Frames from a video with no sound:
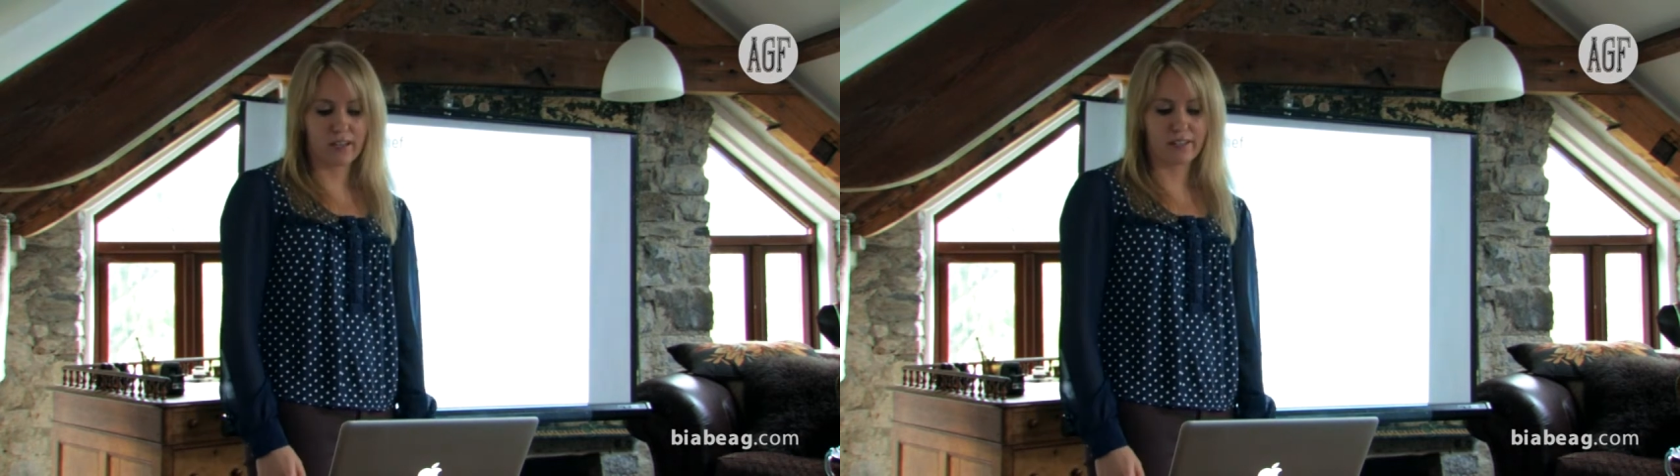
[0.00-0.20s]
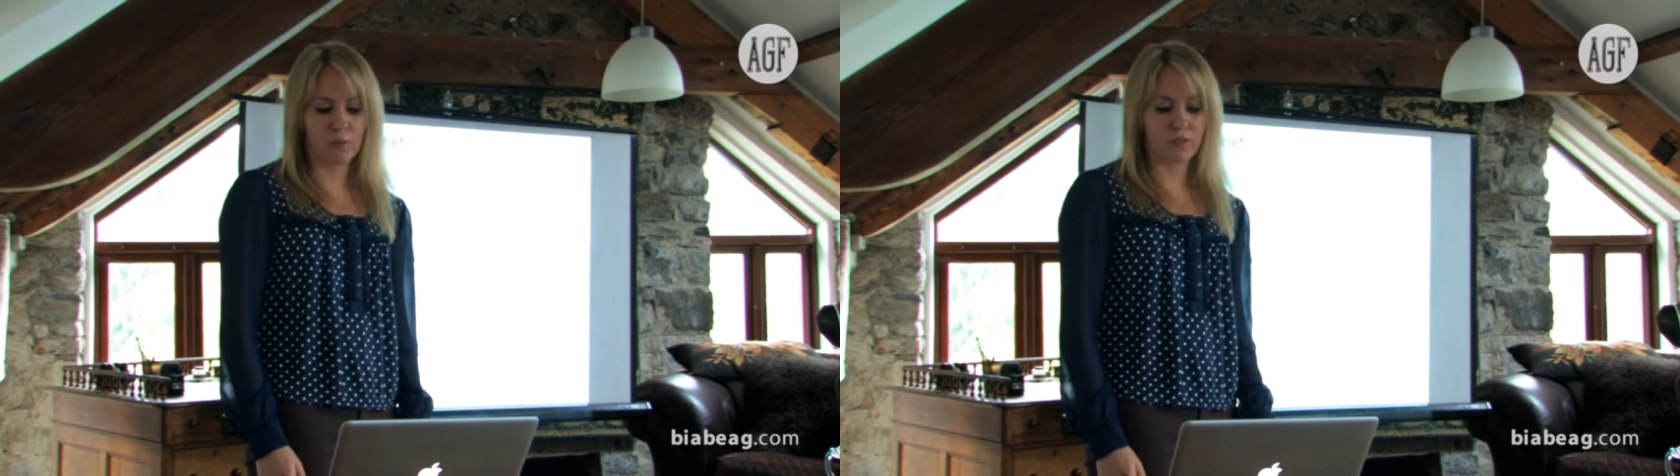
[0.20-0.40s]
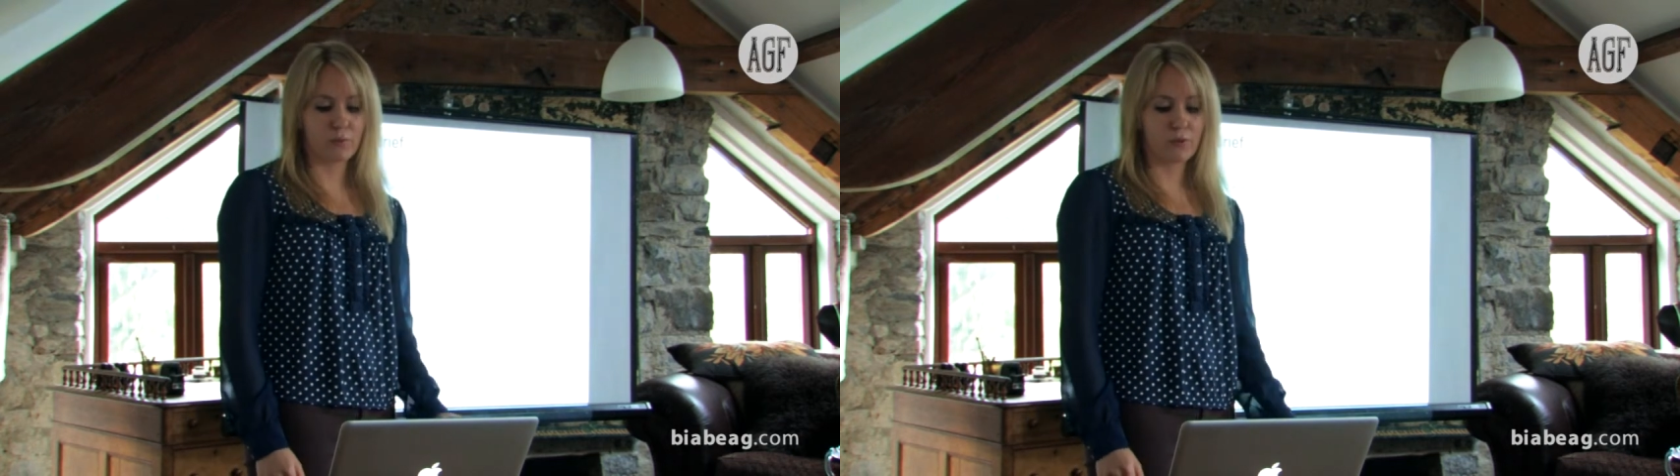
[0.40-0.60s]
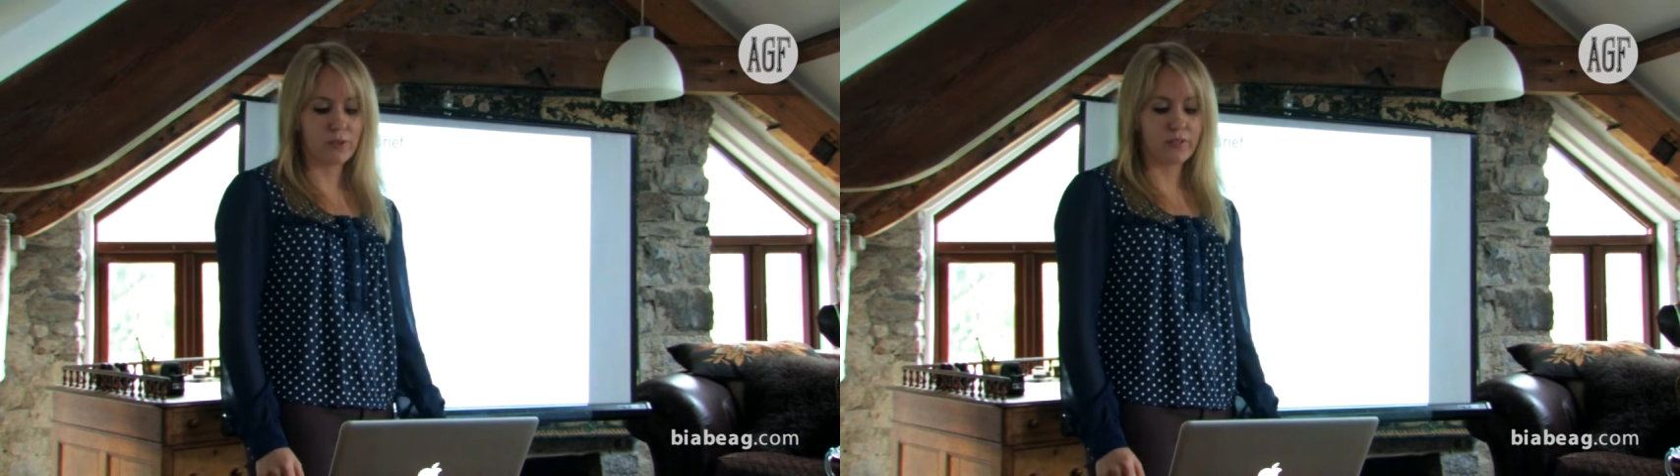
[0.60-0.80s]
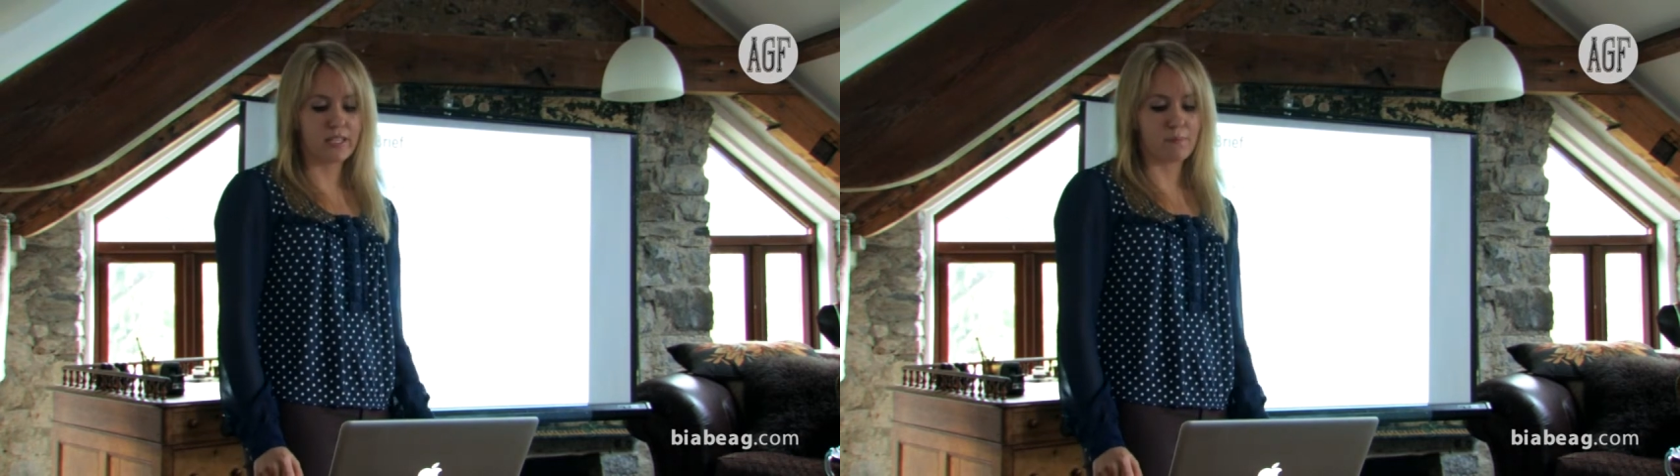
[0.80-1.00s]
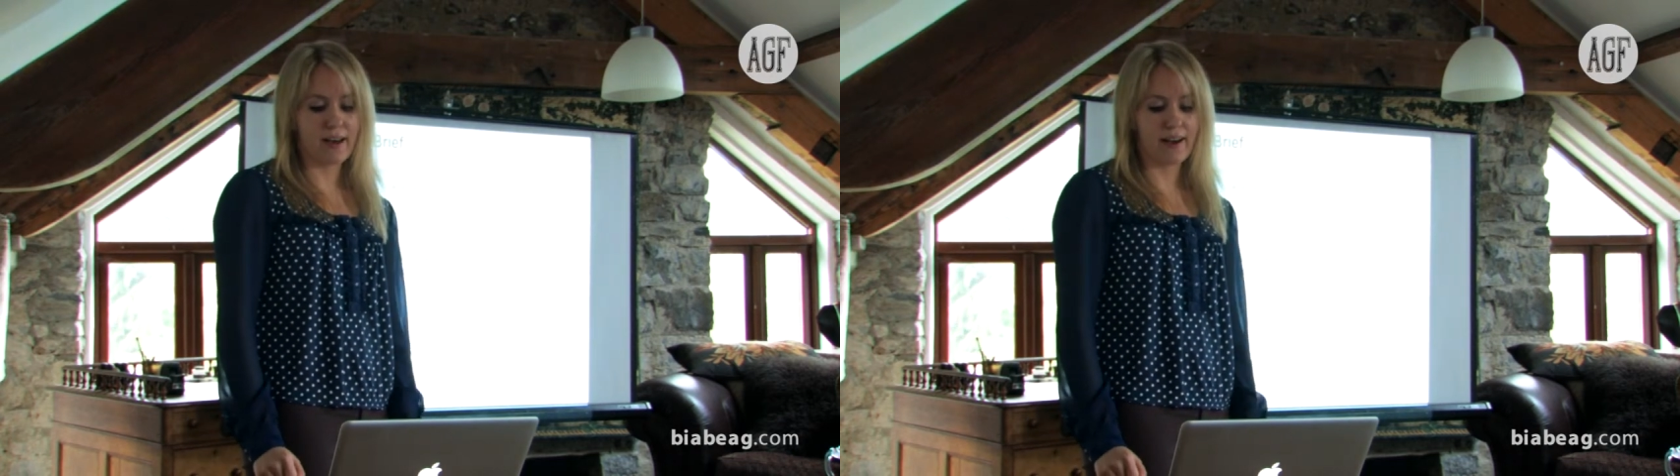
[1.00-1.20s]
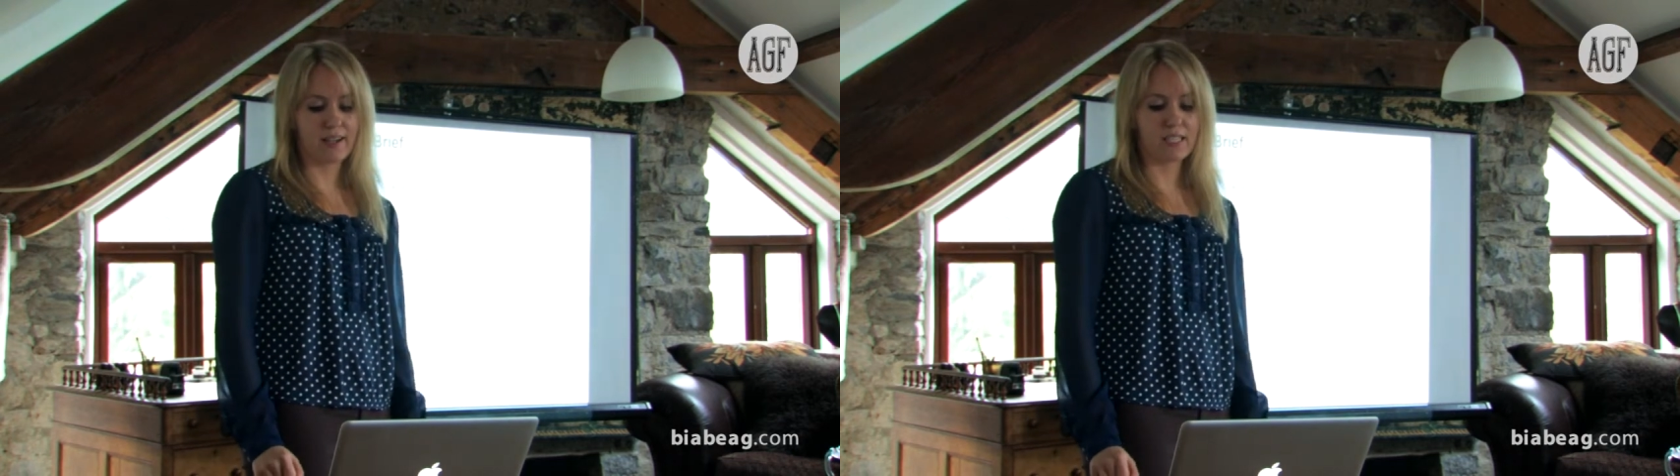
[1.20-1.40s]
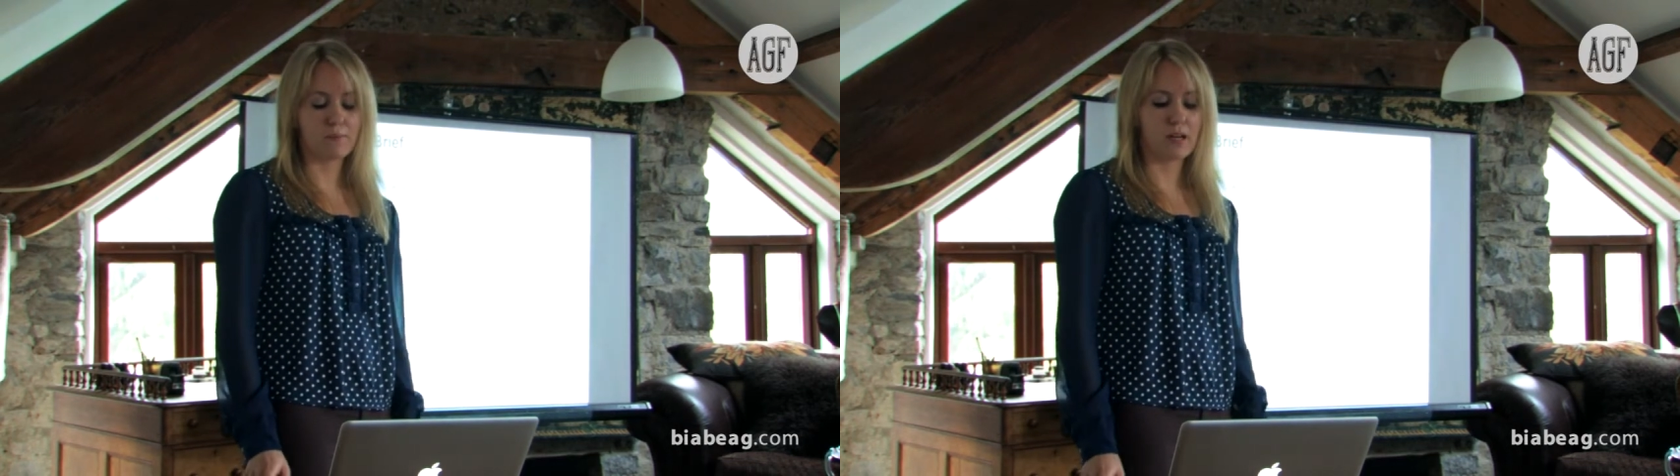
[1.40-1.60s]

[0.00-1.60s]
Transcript: honey was produced and packed